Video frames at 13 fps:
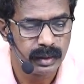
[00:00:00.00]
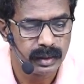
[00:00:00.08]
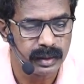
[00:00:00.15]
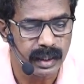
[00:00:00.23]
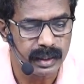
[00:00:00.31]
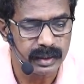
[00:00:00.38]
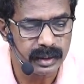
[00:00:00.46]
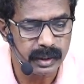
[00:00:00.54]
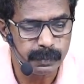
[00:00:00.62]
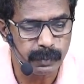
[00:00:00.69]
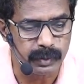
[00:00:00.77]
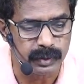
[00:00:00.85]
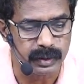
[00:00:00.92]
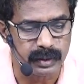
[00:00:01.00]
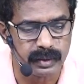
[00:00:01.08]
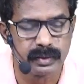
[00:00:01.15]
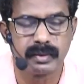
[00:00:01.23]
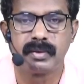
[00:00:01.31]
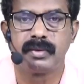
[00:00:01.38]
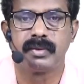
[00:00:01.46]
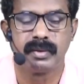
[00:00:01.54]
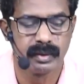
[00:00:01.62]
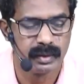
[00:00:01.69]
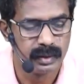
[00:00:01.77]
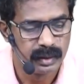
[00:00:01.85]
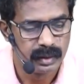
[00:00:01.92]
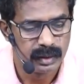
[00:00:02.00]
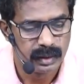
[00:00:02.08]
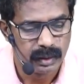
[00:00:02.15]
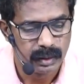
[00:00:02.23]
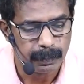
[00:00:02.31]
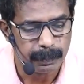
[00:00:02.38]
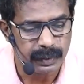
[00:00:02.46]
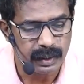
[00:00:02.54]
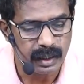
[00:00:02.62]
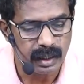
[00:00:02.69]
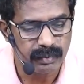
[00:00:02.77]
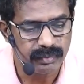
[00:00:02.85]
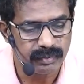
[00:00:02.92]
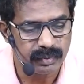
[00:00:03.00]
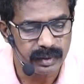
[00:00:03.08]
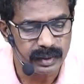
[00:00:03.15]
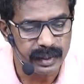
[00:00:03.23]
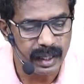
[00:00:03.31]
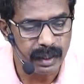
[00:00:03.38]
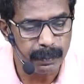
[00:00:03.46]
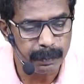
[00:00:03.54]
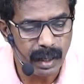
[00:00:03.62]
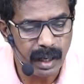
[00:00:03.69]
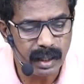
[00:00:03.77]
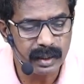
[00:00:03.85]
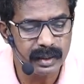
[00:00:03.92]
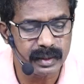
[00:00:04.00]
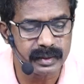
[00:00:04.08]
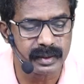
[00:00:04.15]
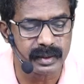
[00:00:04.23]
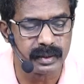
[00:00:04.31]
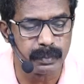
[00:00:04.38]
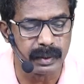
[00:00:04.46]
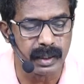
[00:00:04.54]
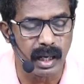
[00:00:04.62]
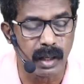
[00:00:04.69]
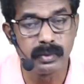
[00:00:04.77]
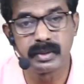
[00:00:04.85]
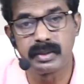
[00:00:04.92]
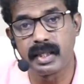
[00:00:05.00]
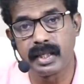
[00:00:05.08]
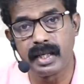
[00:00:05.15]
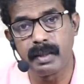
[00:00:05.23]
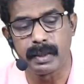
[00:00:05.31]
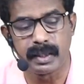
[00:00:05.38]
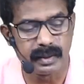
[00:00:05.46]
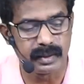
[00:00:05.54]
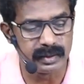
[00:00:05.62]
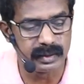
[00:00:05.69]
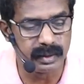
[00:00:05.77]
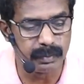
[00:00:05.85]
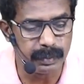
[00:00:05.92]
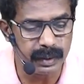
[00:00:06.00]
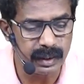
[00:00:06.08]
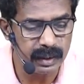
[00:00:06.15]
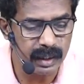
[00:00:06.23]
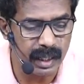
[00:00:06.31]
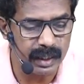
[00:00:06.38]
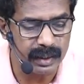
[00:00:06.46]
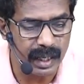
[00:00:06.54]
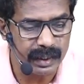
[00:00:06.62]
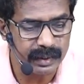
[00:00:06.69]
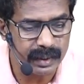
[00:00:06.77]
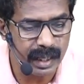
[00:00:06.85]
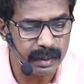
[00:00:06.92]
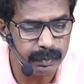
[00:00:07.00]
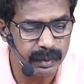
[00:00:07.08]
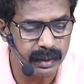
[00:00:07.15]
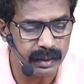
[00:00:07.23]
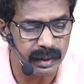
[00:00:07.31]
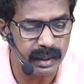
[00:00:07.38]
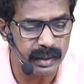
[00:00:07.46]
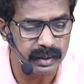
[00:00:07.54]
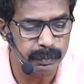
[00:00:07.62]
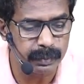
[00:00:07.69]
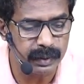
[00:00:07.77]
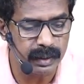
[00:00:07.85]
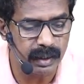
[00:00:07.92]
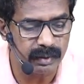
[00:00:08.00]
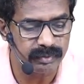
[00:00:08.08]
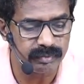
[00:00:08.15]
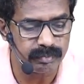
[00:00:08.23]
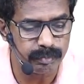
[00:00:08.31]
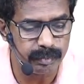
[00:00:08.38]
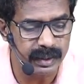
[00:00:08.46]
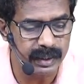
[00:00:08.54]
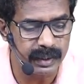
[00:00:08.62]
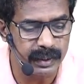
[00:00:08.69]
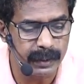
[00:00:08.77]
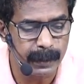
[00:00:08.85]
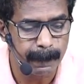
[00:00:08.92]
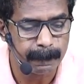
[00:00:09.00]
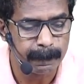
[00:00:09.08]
That is this portion. P of A bar intersection B. Outside A, but it is in B. And that can be written as P of B